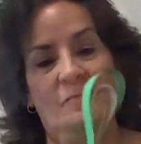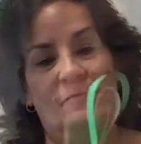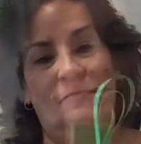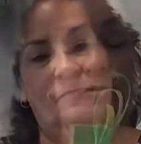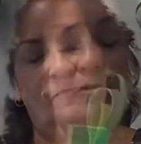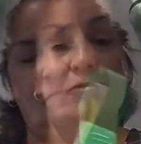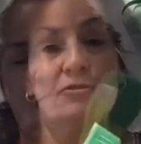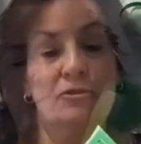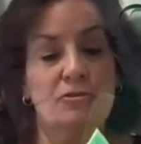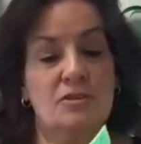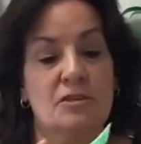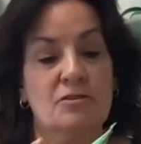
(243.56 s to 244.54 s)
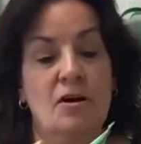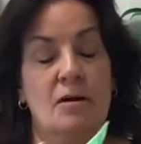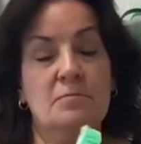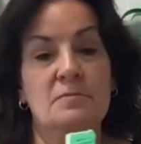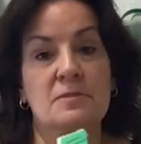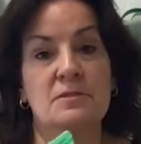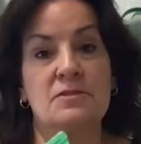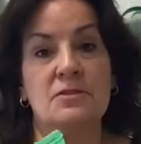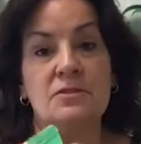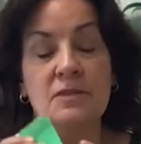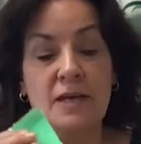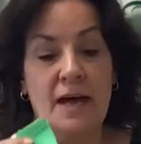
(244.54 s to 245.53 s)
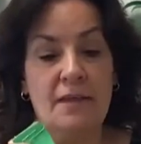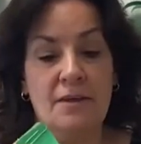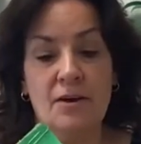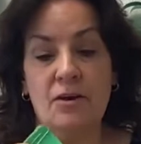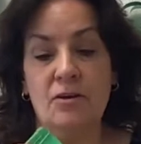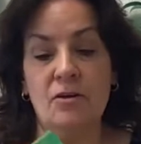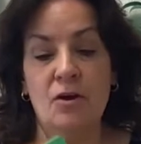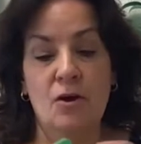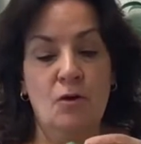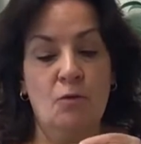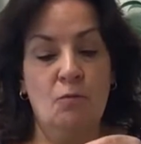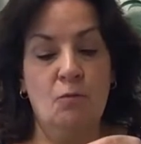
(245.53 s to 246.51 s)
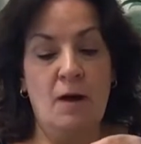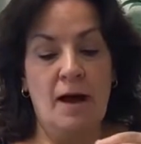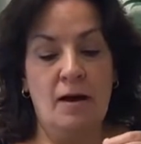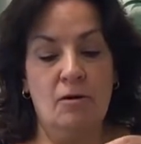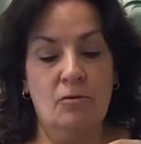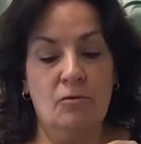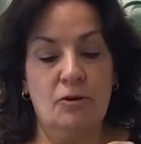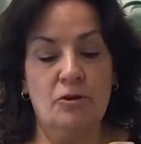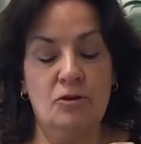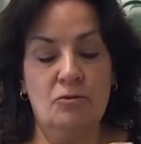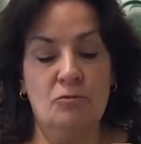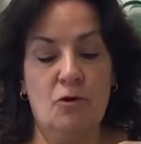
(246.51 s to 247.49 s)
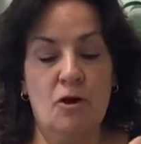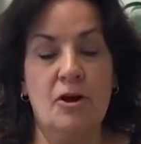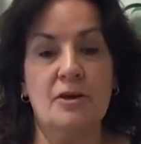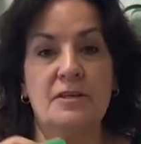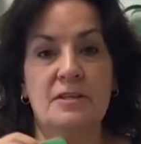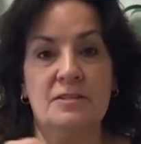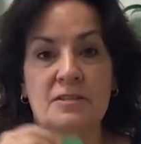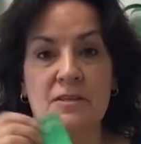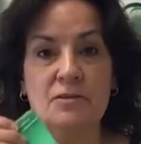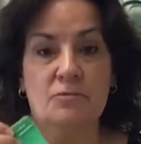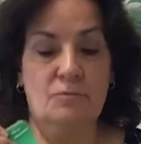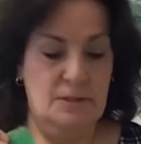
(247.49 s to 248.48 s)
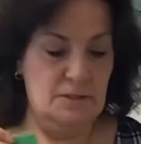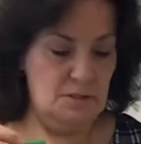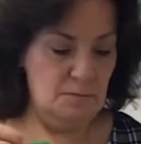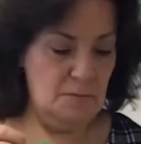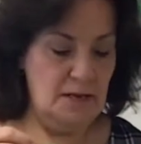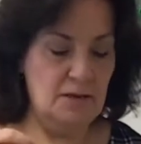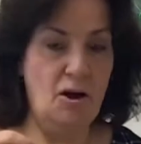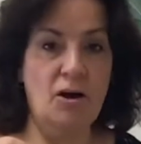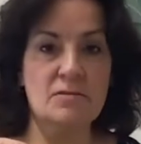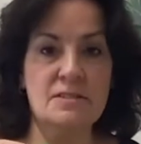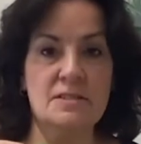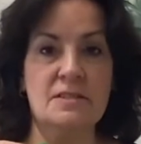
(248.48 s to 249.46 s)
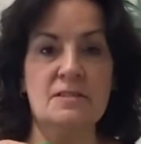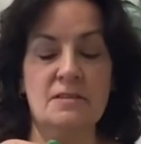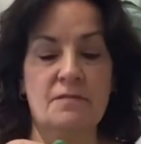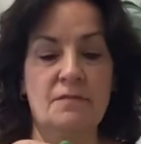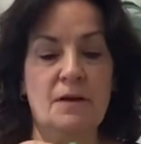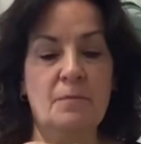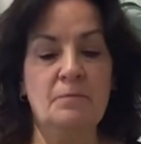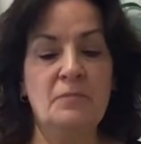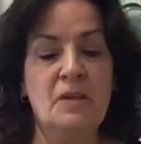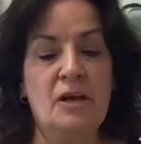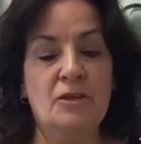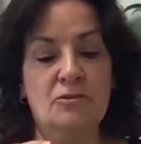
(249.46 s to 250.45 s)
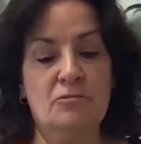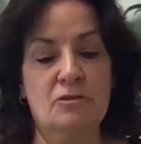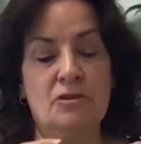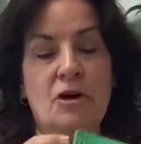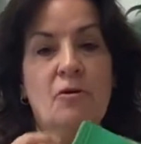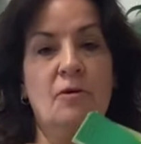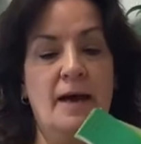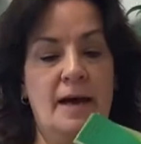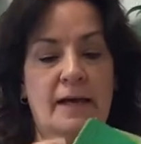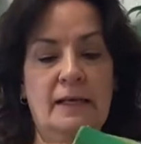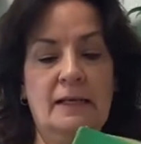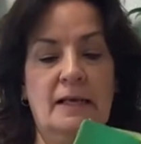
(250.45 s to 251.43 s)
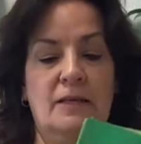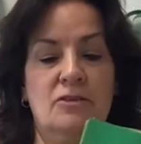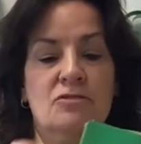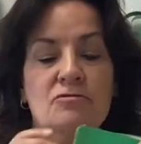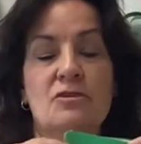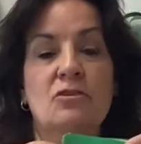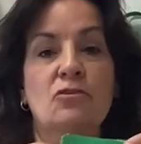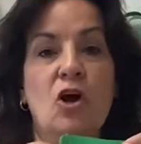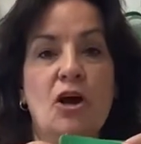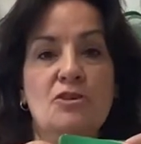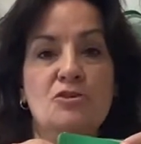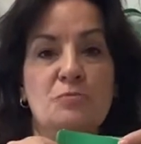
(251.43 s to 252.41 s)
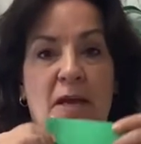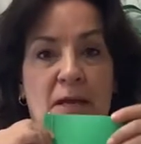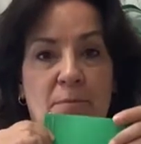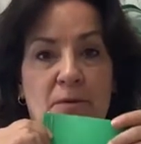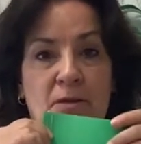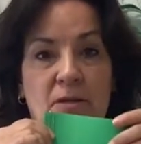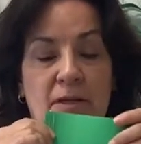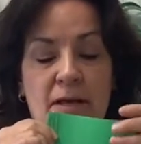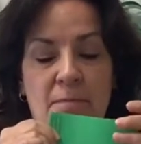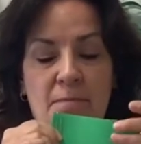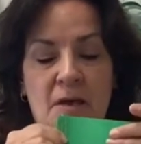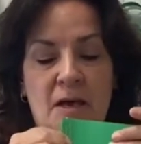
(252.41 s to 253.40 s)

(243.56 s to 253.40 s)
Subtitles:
To hold your teardrops together while you are continuing to make all 6 of them, you could go ahead and use a large paper clip.